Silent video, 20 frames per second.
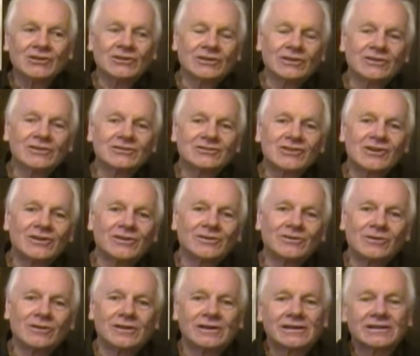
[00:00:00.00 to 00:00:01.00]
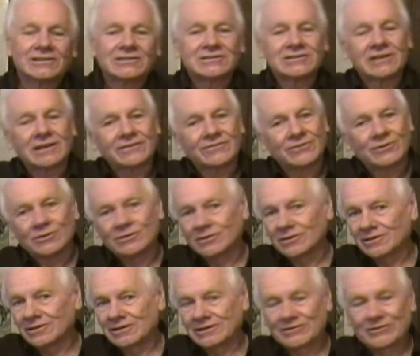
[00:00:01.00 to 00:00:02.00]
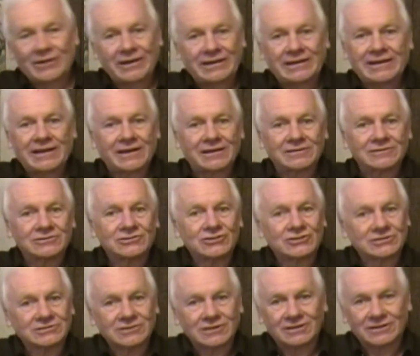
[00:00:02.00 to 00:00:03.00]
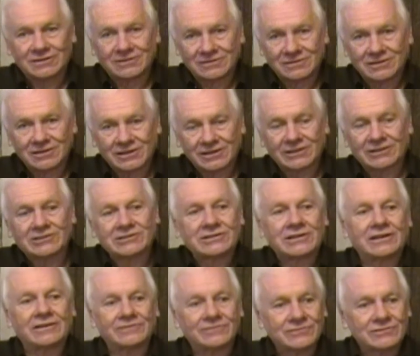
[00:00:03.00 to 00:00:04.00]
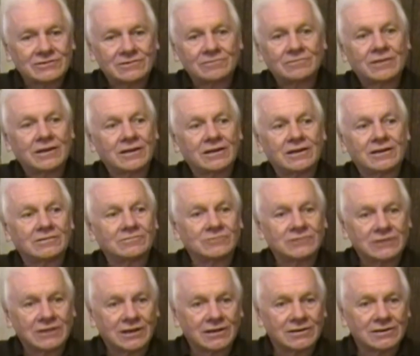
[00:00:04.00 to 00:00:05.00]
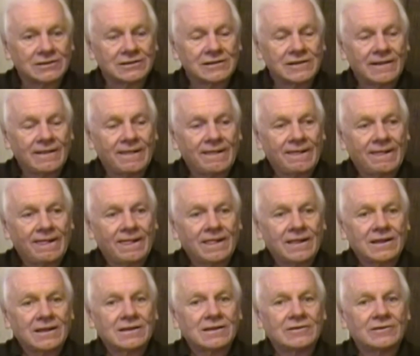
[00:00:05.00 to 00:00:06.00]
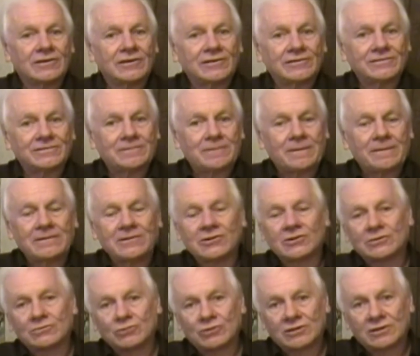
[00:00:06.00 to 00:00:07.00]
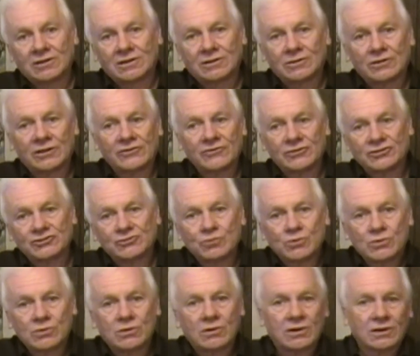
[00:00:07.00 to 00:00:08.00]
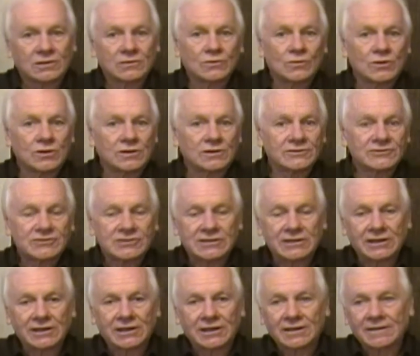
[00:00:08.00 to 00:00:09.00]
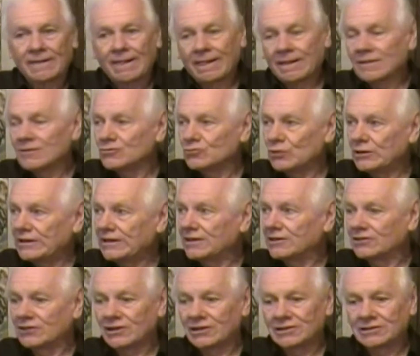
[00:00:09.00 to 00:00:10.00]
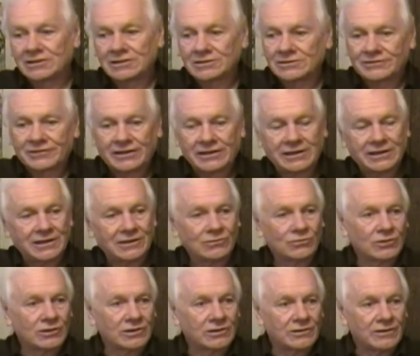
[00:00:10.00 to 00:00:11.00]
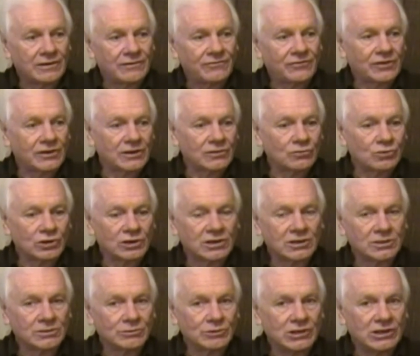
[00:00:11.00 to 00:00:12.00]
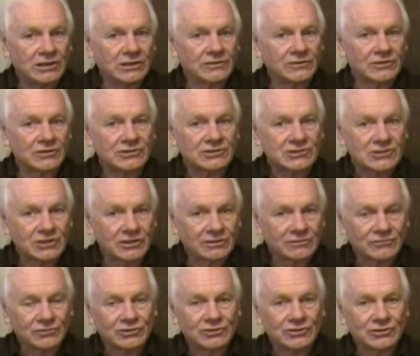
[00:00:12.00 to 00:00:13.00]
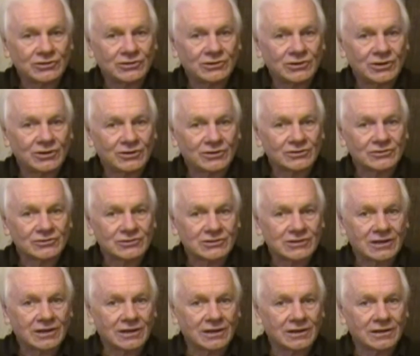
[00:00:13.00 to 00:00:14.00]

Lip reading: You know, there's a whole lot of stuff going on right now. Just a whole lot of stuff. And, you know, we're all on this Wuhan waltz thing. Reading an article today where they figure we're going to be in this thing for 2 years,